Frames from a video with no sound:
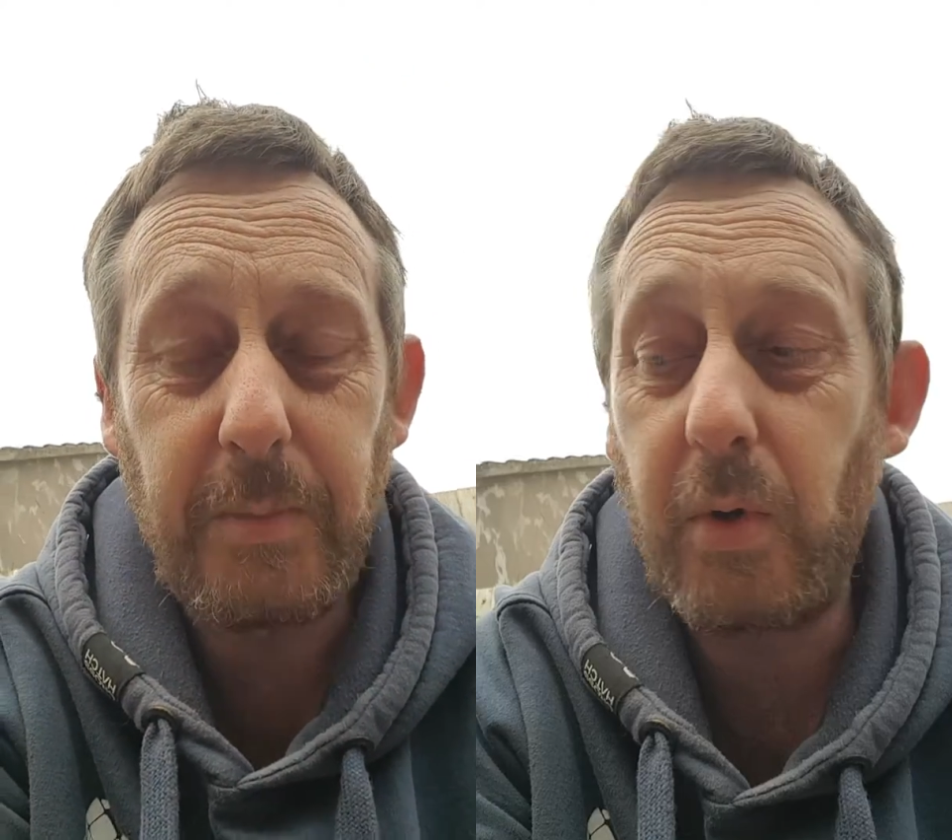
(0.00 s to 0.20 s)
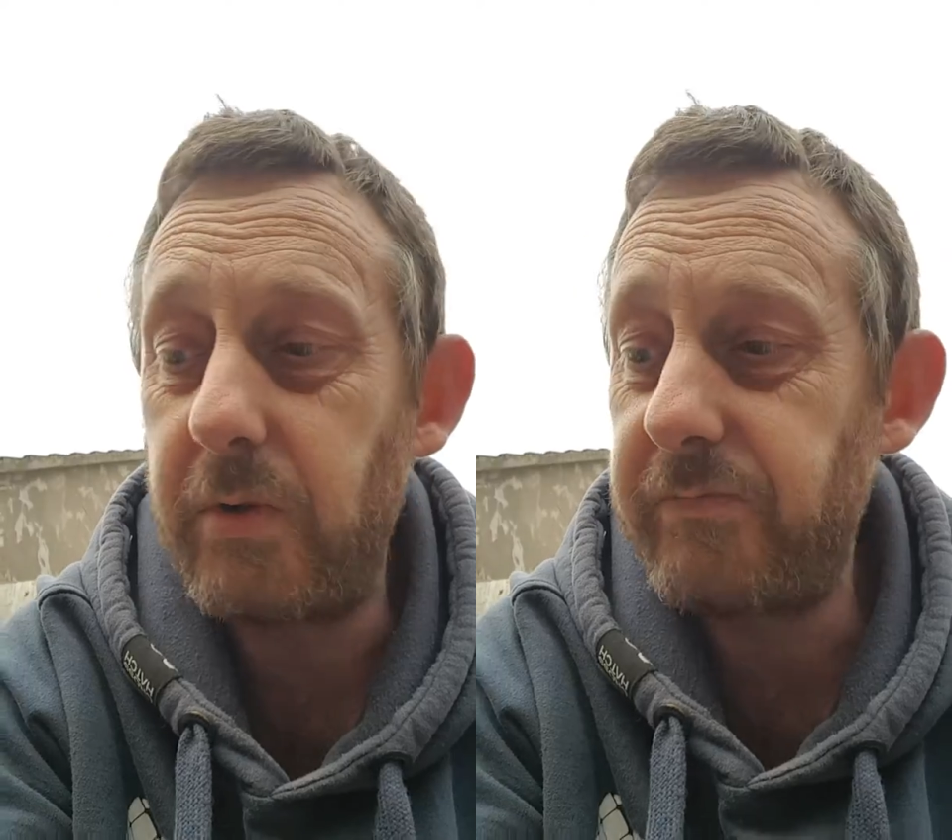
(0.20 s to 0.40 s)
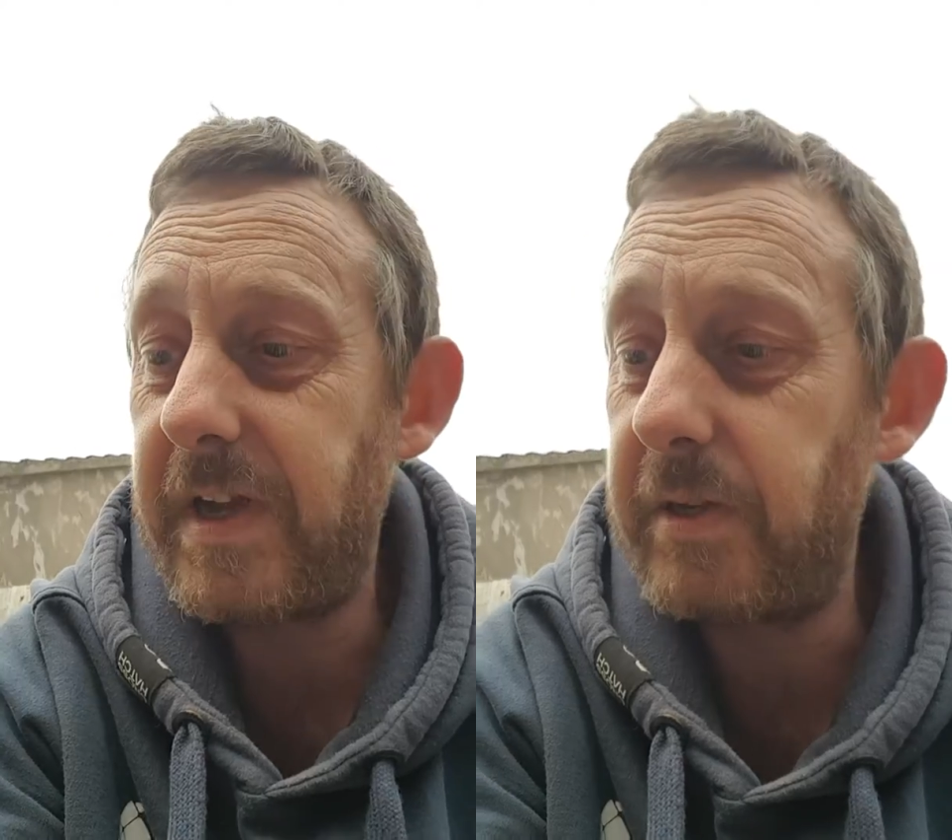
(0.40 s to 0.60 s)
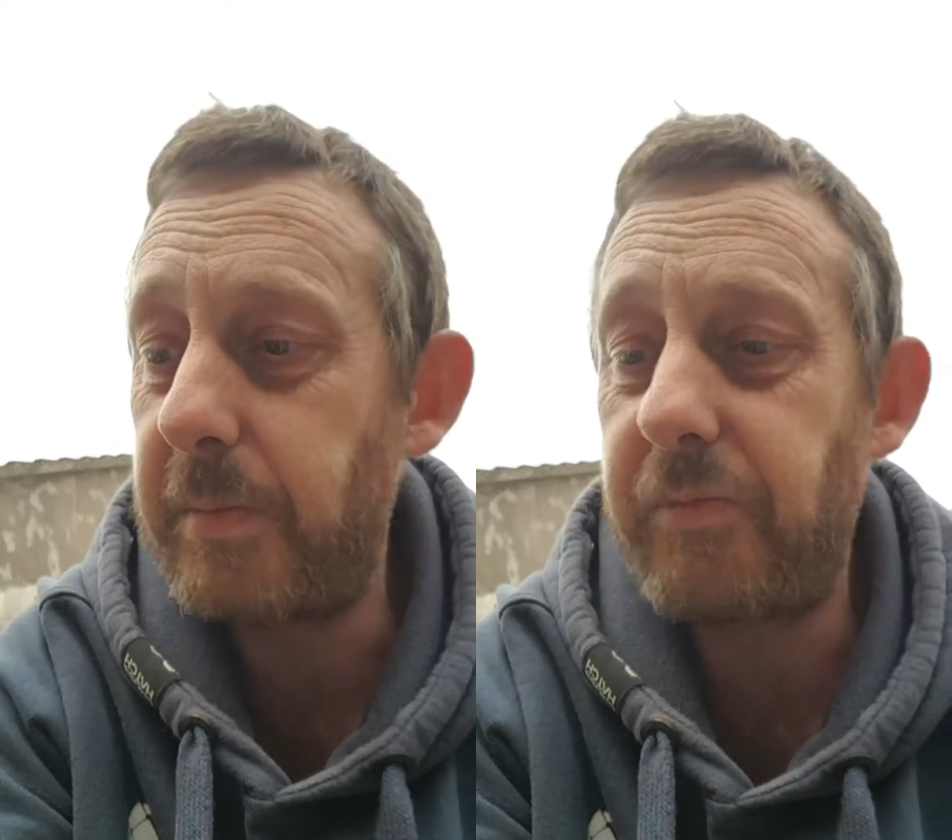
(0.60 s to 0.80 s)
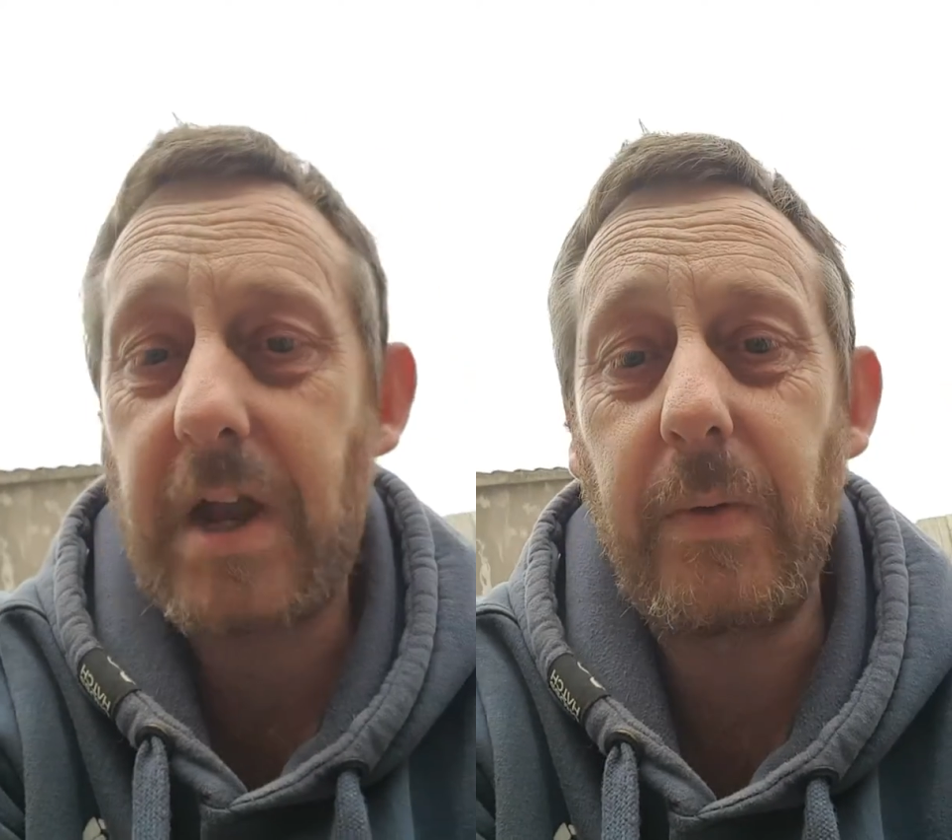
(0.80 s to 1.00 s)
but red
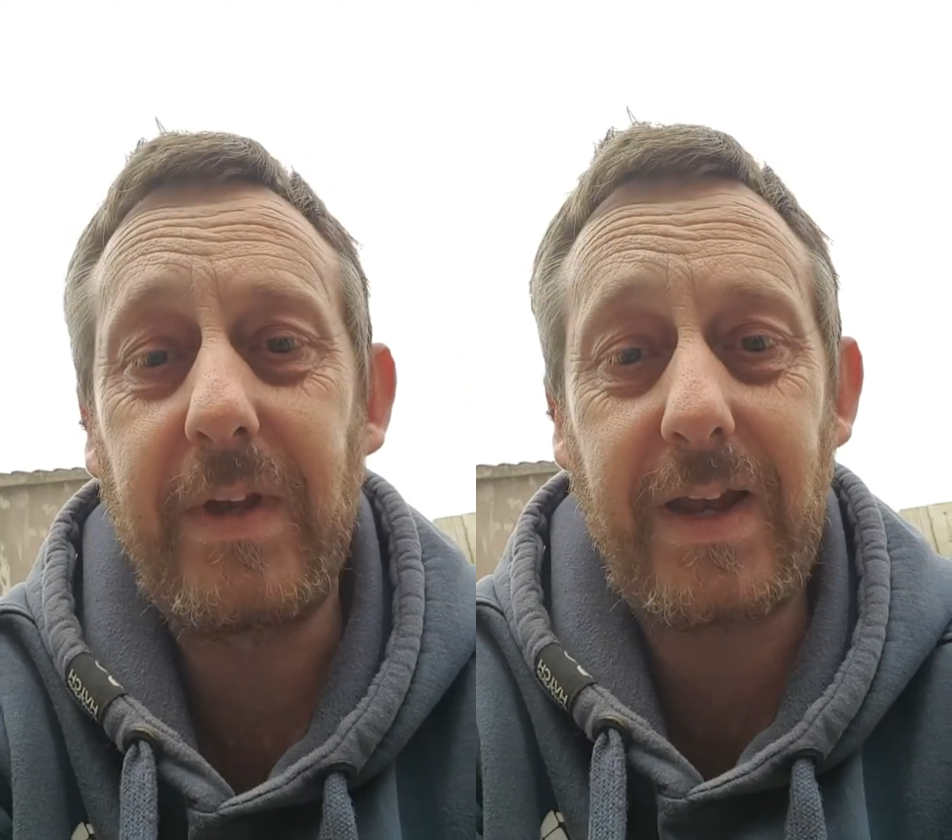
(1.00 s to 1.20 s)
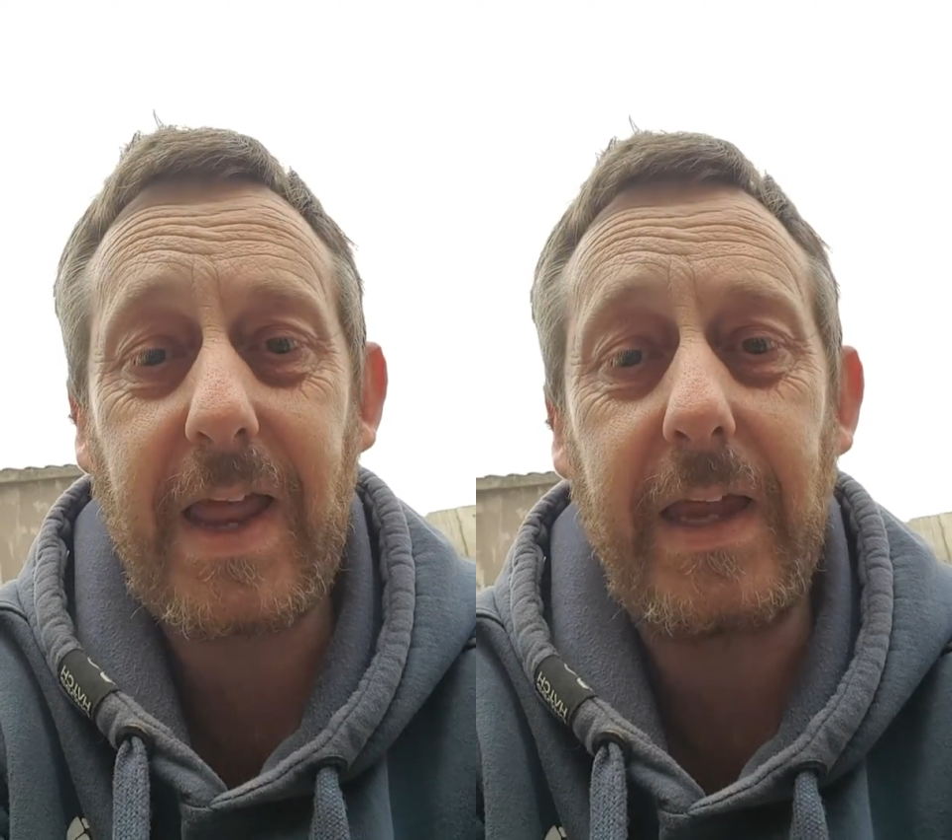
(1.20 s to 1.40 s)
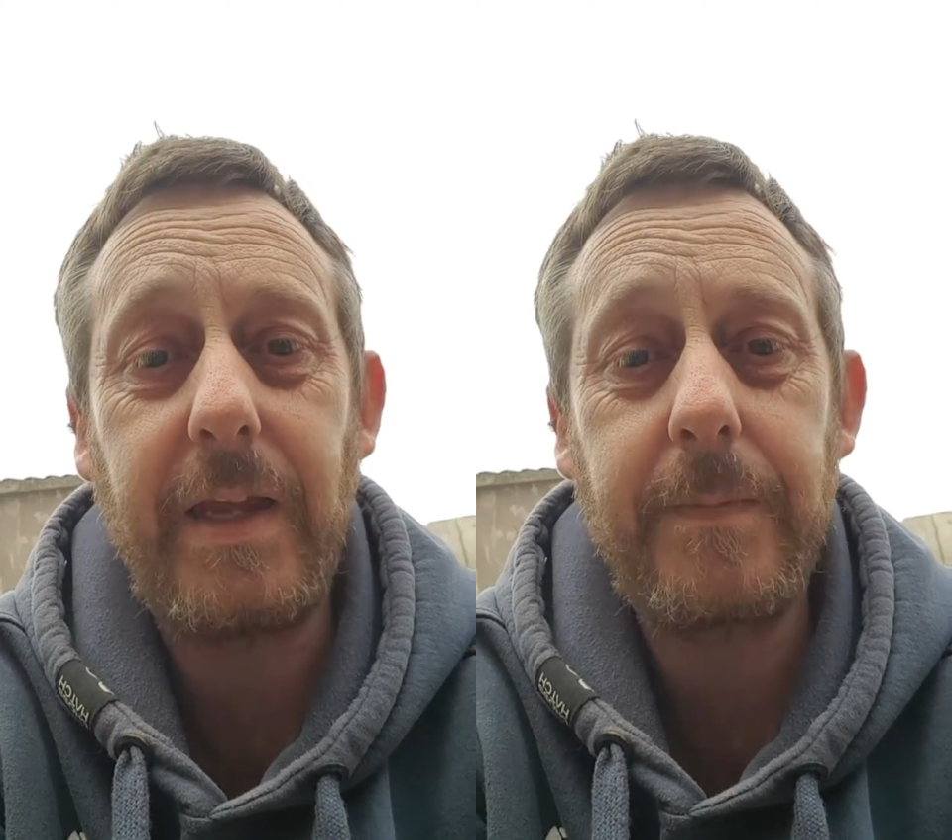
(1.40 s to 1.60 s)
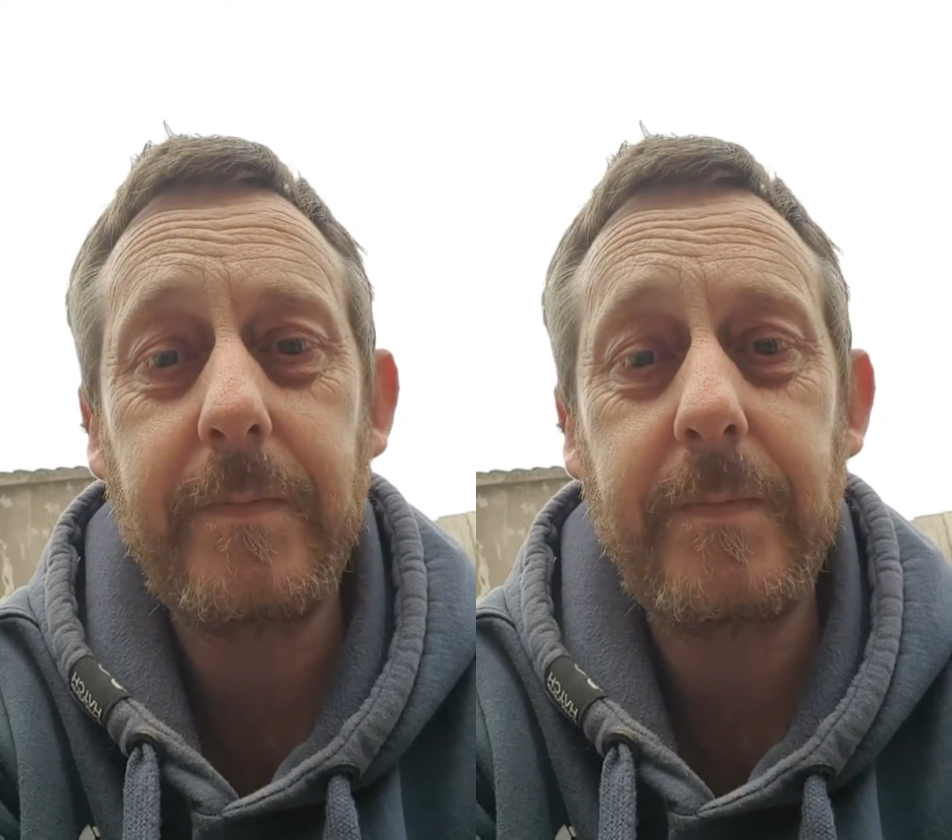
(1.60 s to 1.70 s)
and brown clay.